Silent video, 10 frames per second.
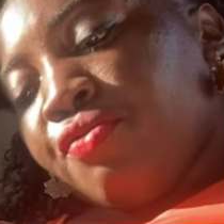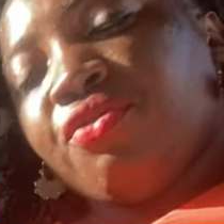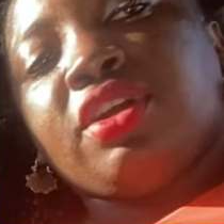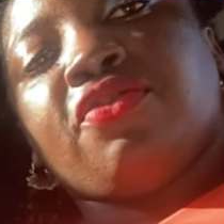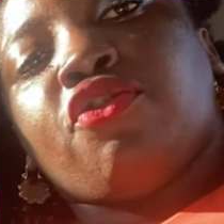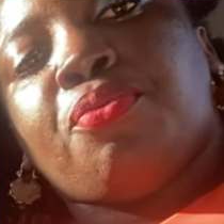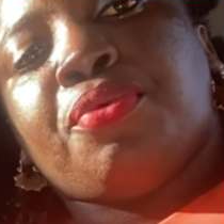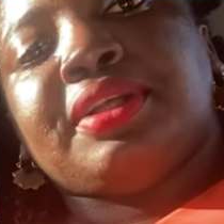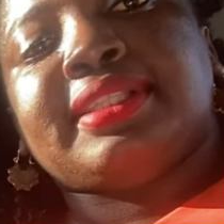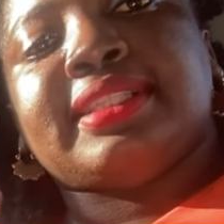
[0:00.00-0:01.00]

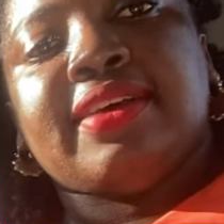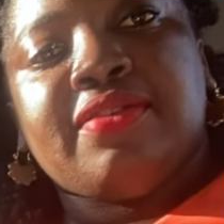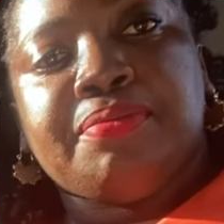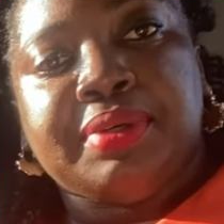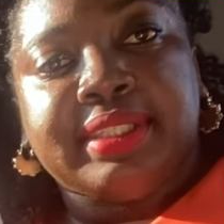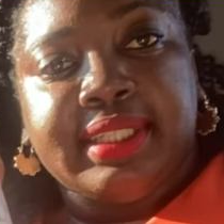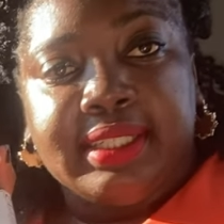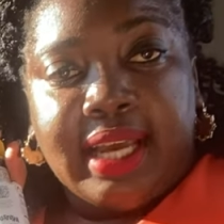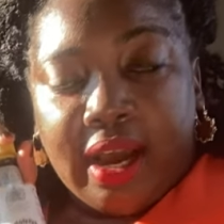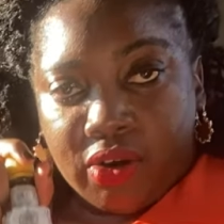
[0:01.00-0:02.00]

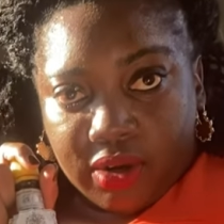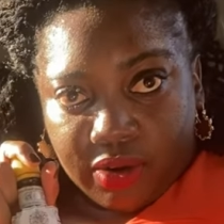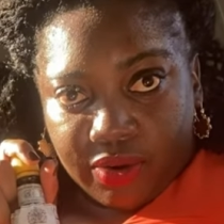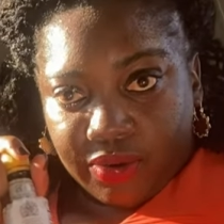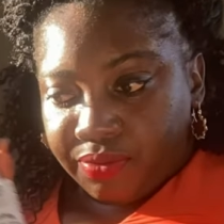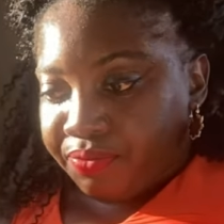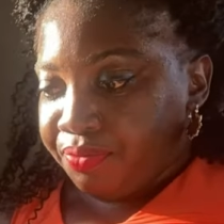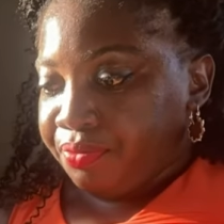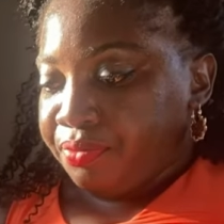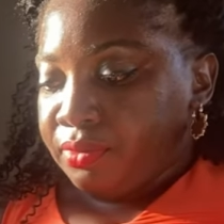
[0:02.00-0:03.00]
44.7% alcohol.
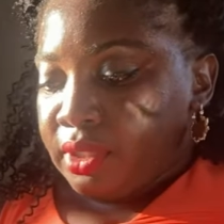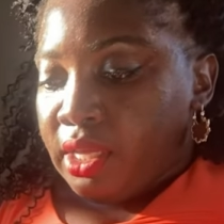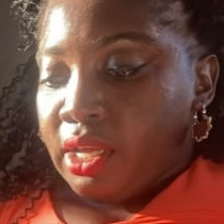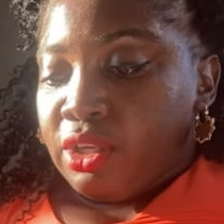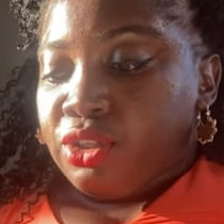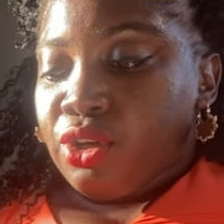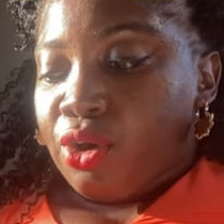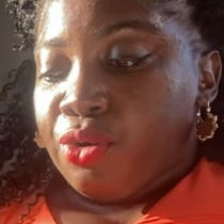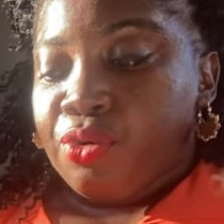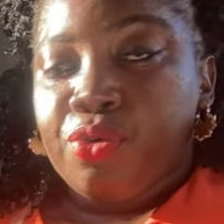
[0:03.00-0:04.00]

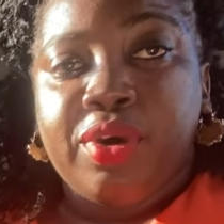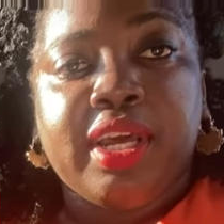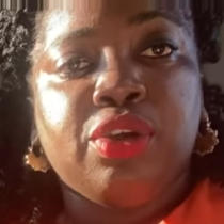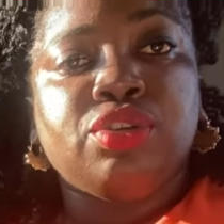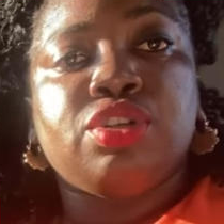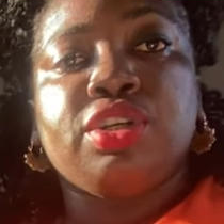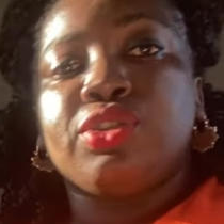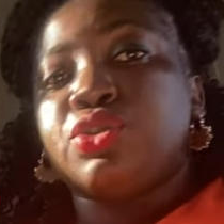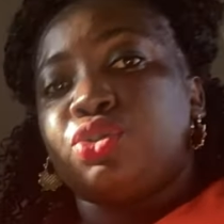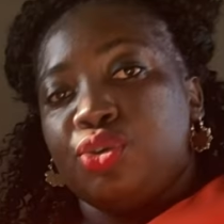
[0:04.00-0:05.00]
So what I usually
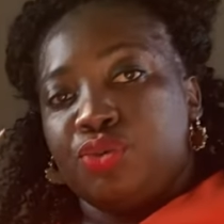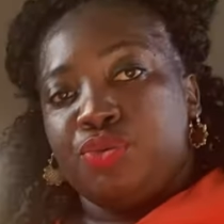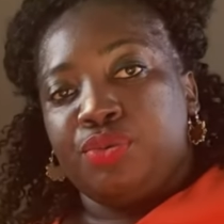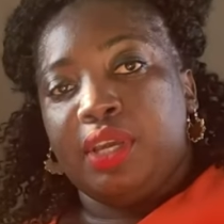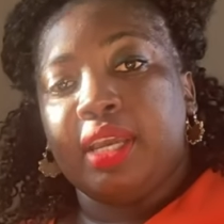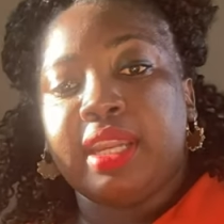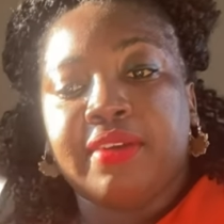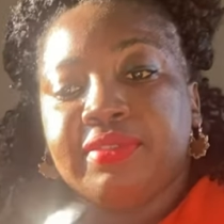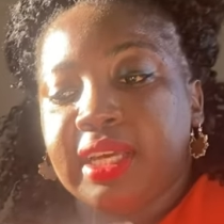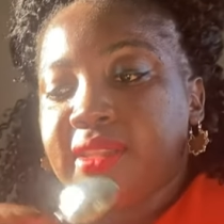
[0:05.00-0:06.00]
do, and
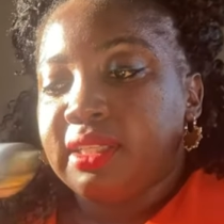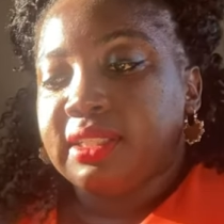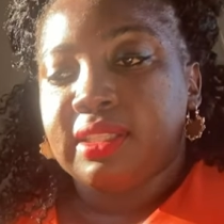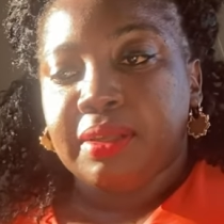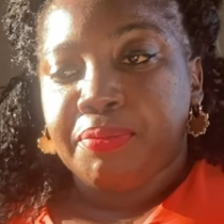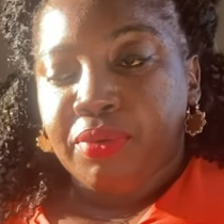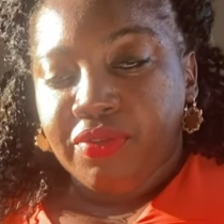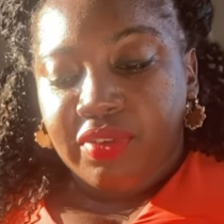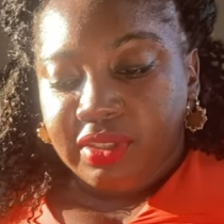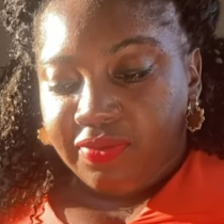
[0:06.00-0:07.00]
I've done this in the
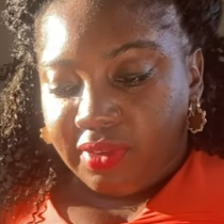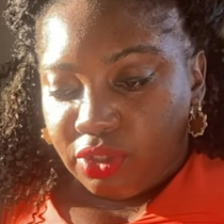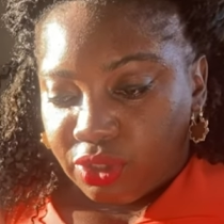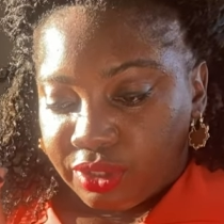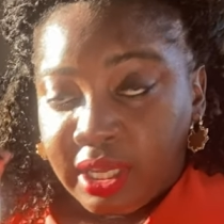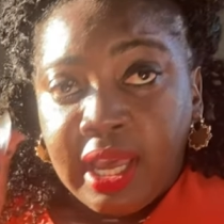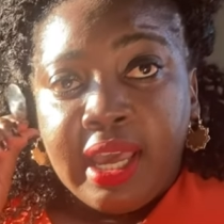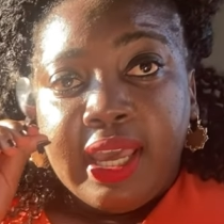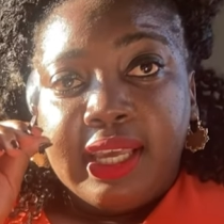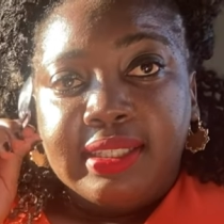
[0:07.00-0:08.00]
previous videos,
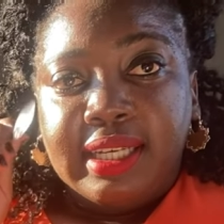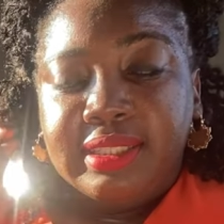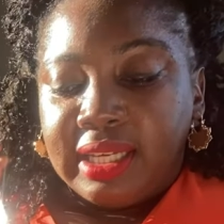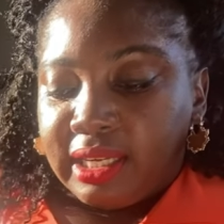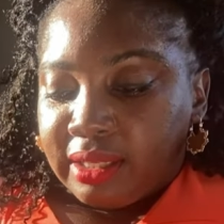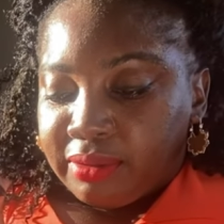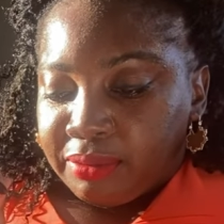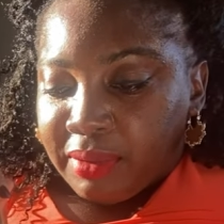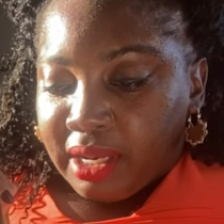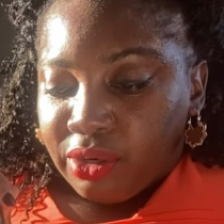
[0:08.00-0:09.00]
is I take
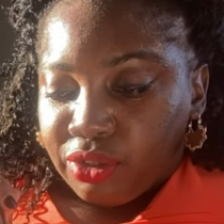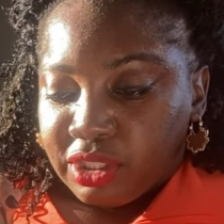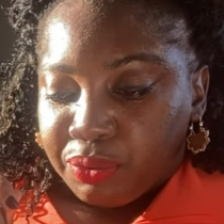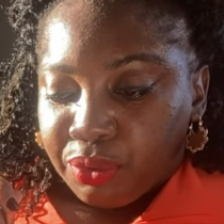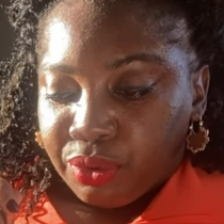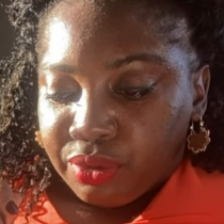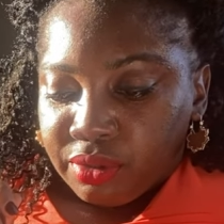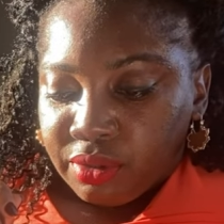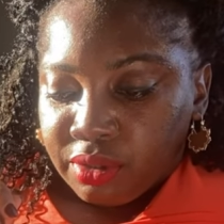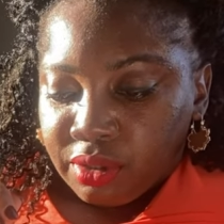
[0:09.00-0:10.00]
my little spoon
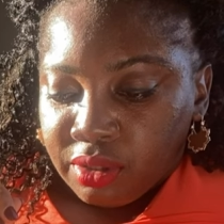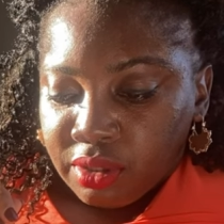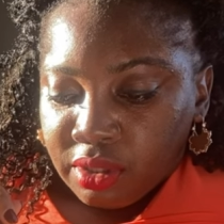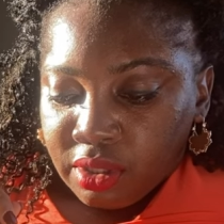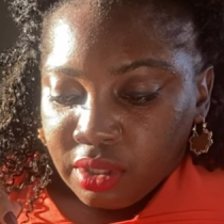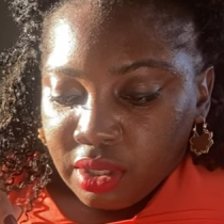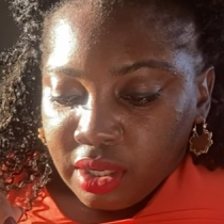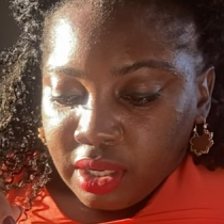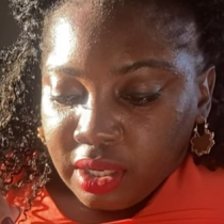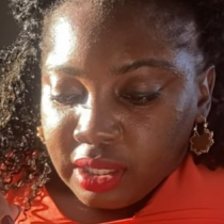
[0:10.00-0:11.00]

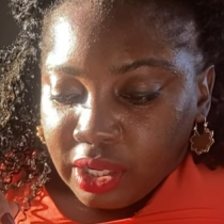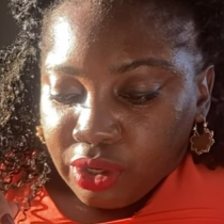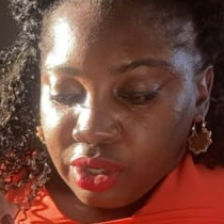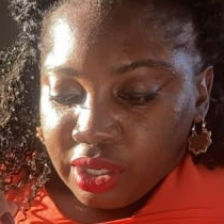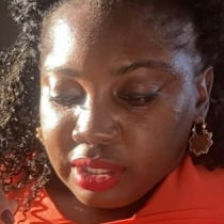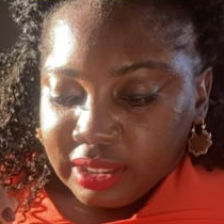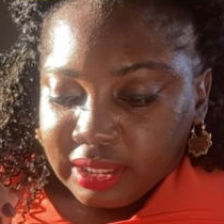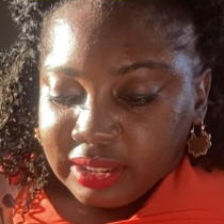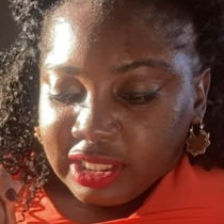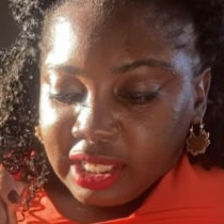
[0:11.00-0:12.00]
and I
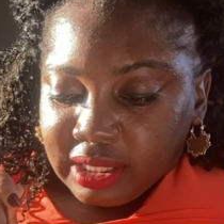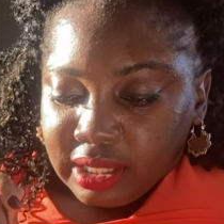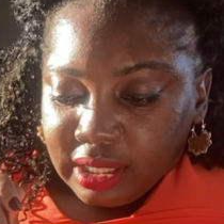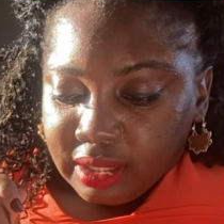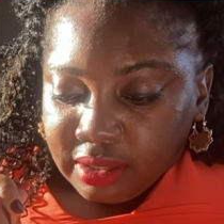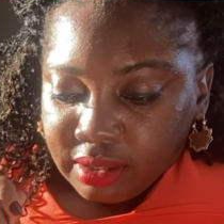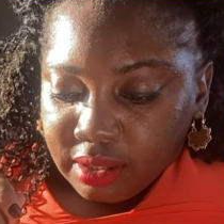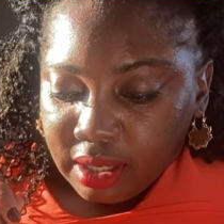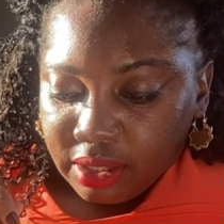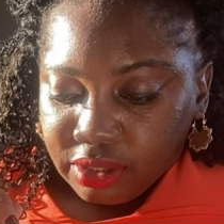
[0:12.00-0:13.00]
just gently,
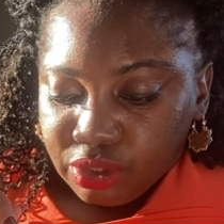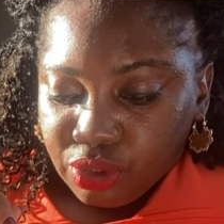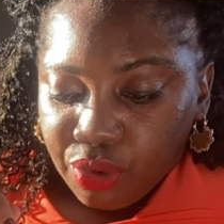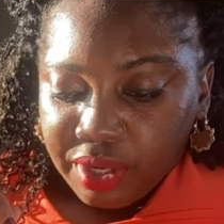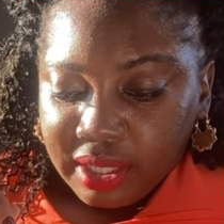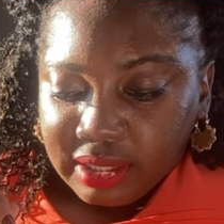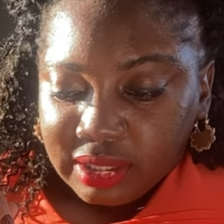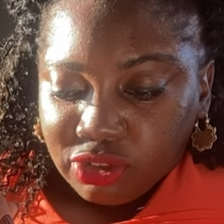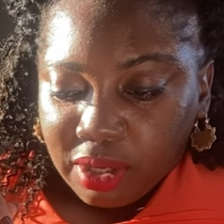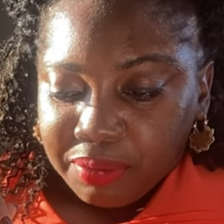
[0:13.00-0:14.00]
because you don't want to
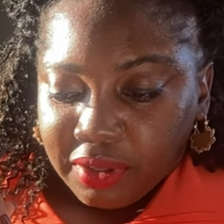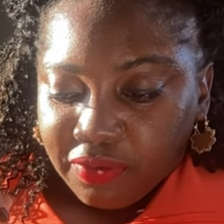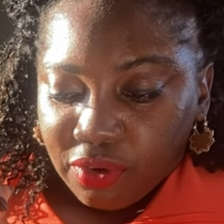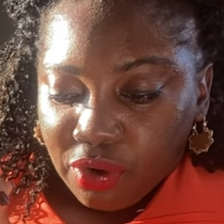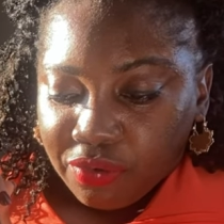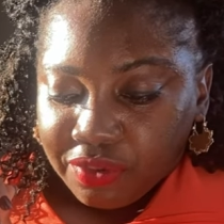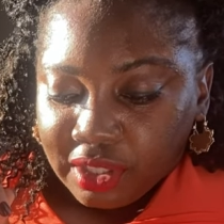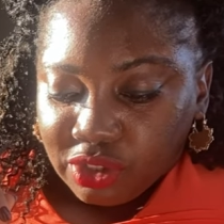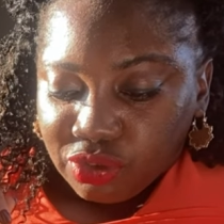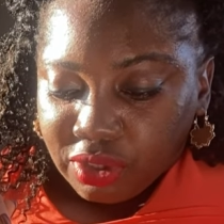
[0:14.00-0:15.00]
disrupt the flow of the
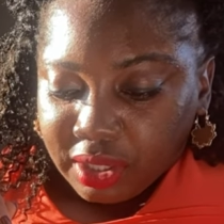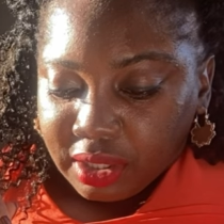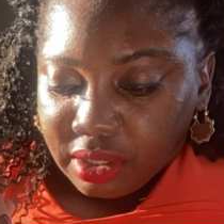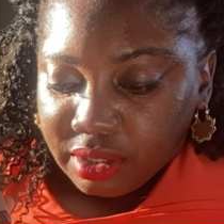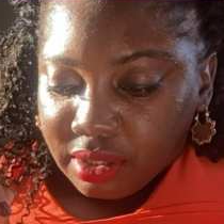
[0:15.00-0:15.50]
drink,